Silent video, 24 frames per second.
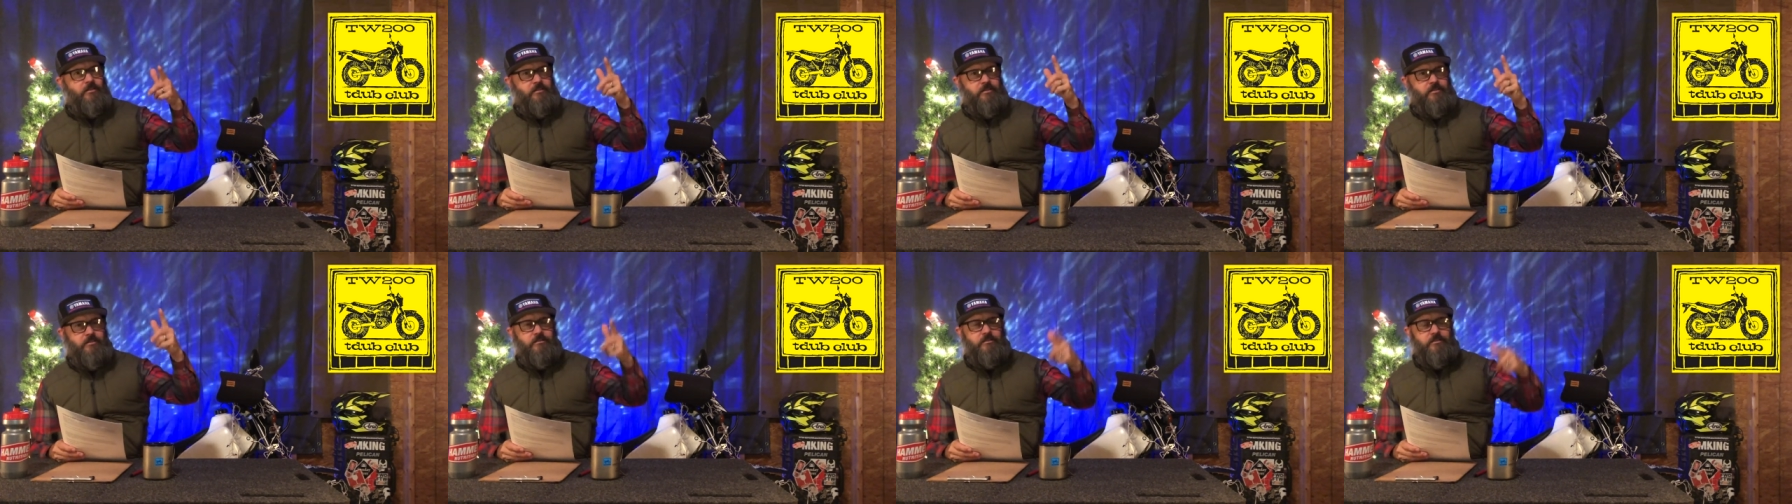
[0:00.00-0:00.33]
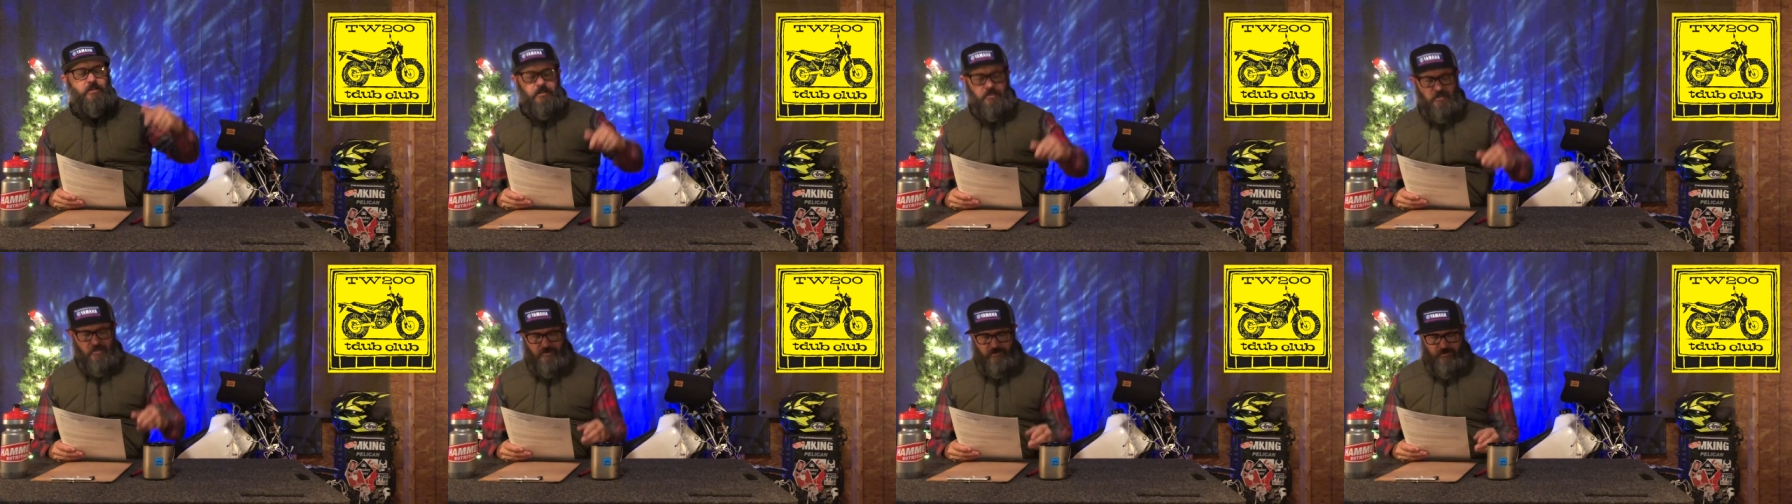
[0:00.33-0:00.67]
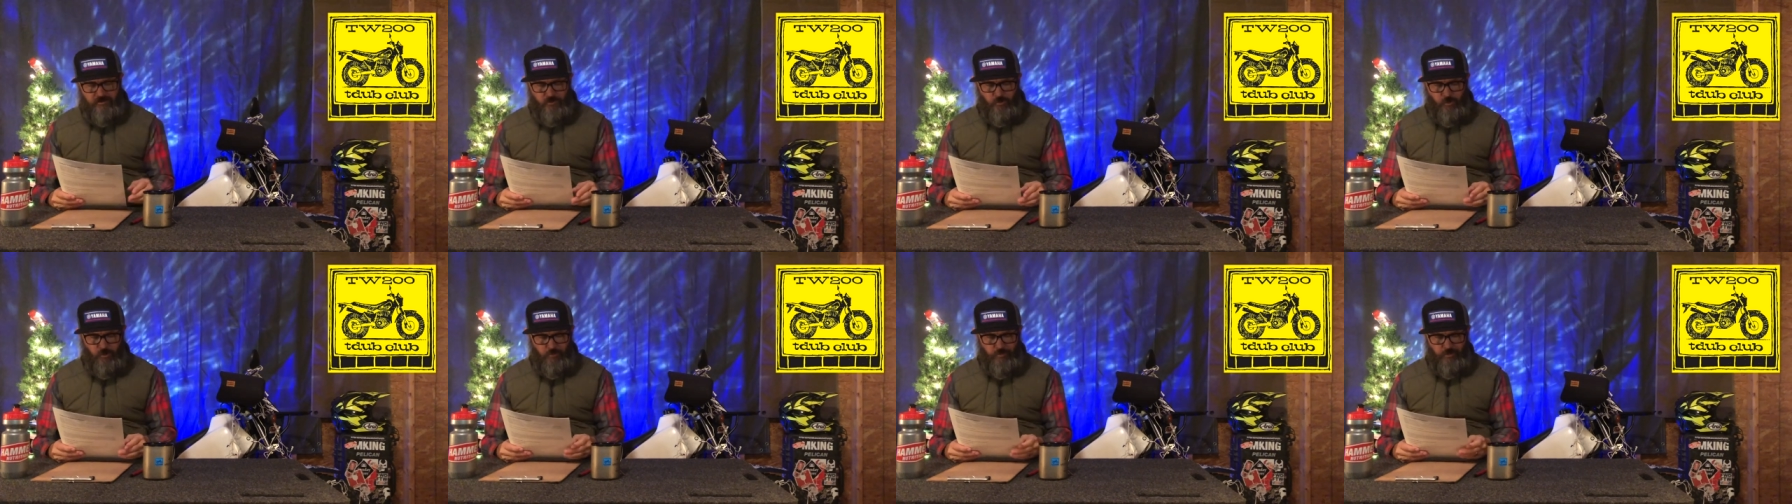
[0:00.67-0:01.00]
You're talking
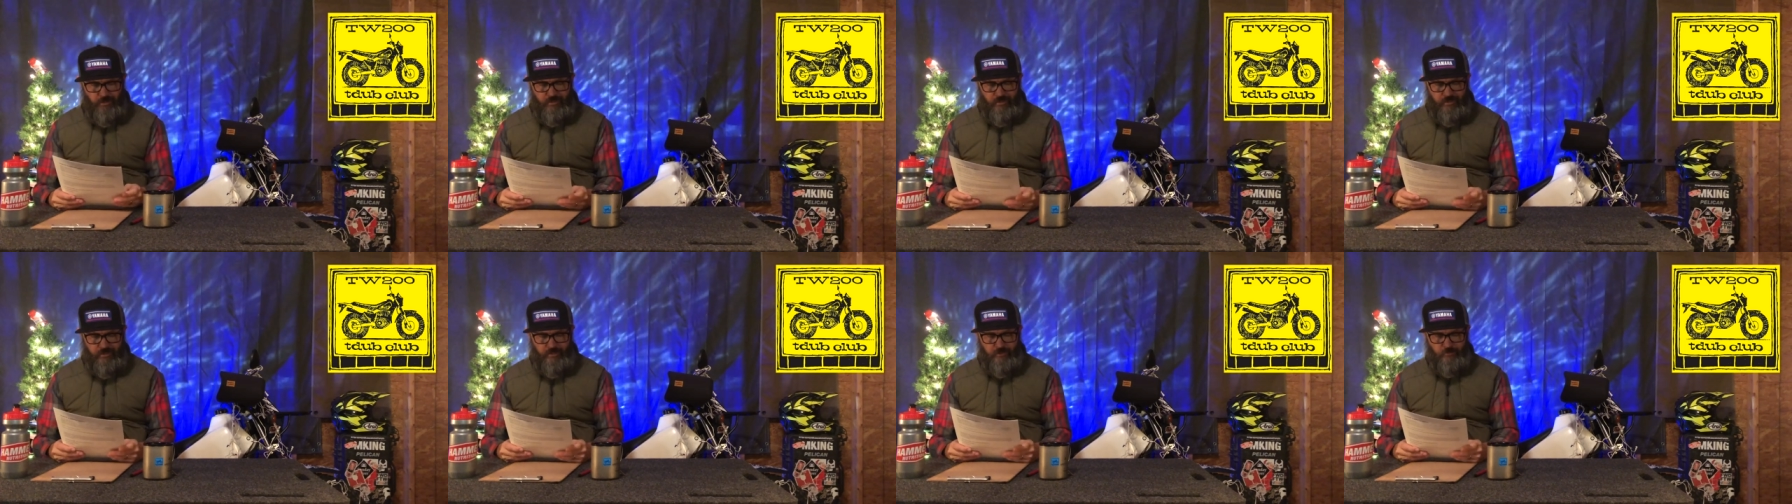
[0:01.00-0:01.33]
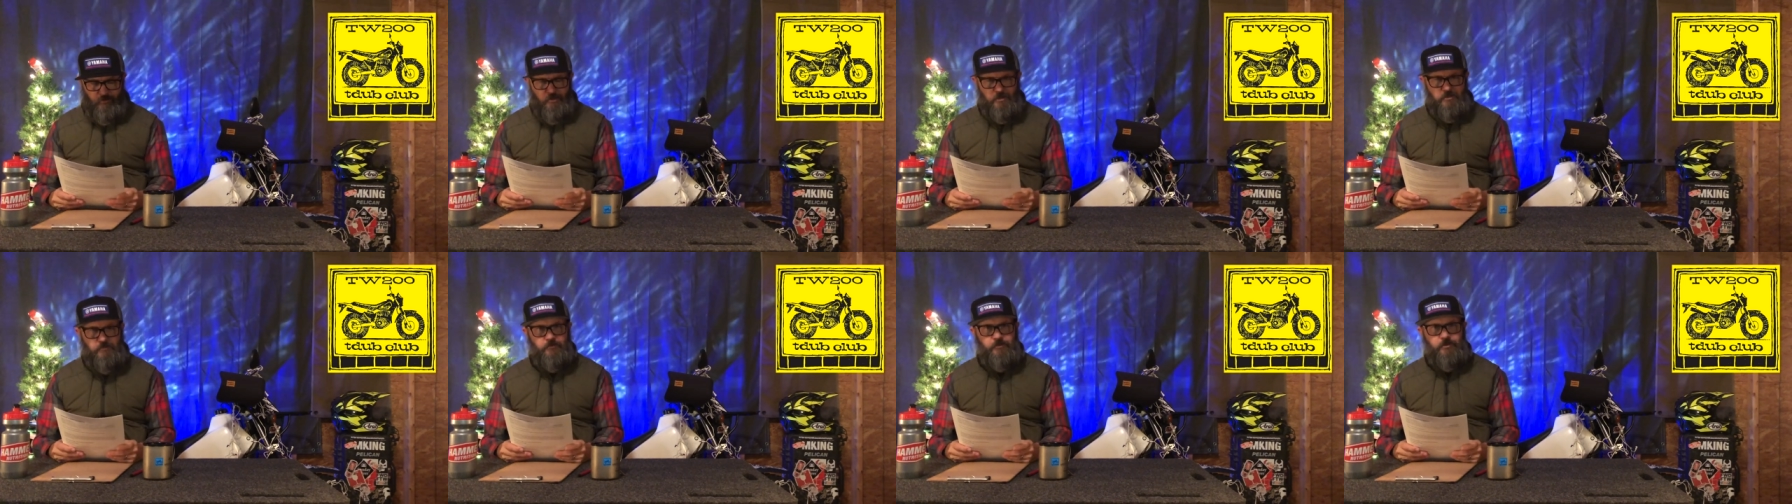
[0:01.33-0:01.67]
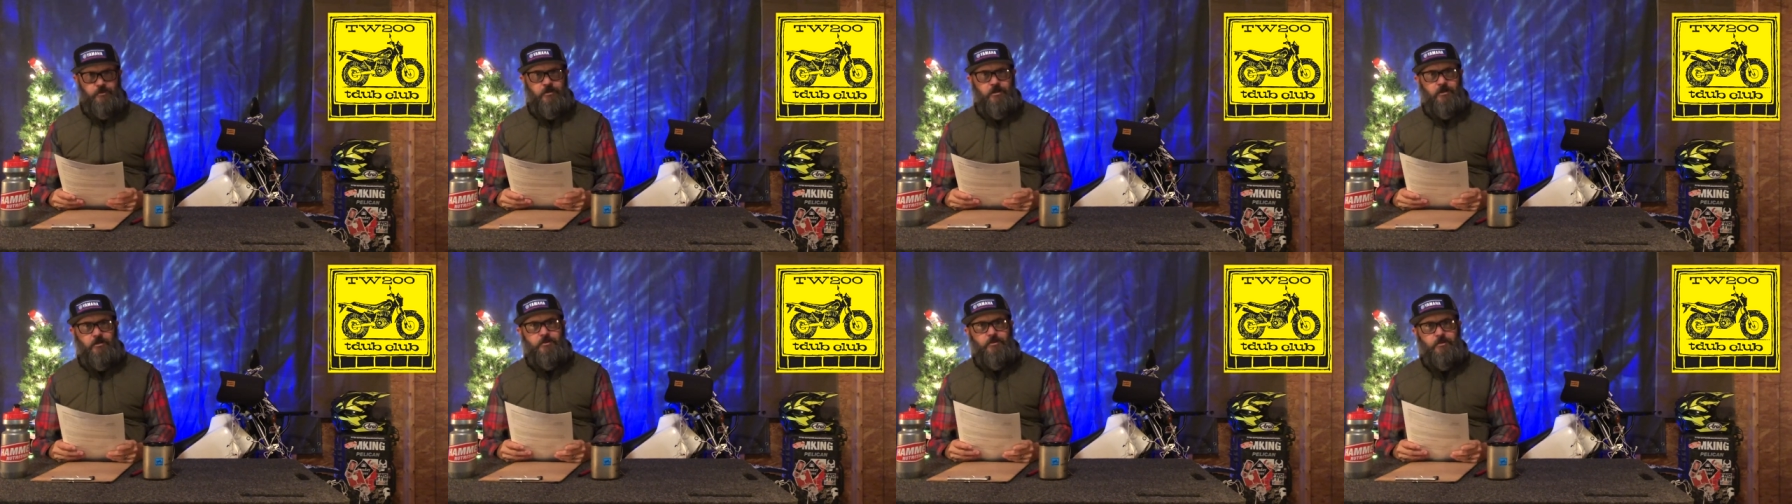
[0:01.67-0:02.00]
sort of my language for
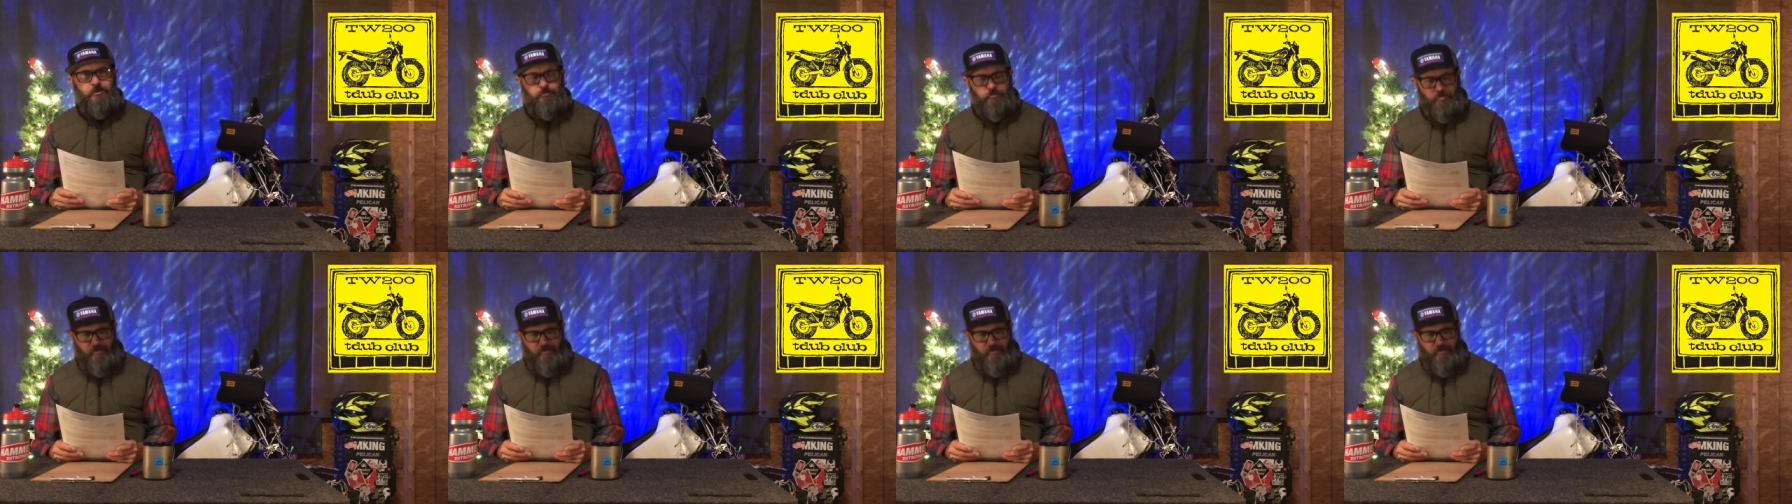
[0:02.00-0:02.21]
all you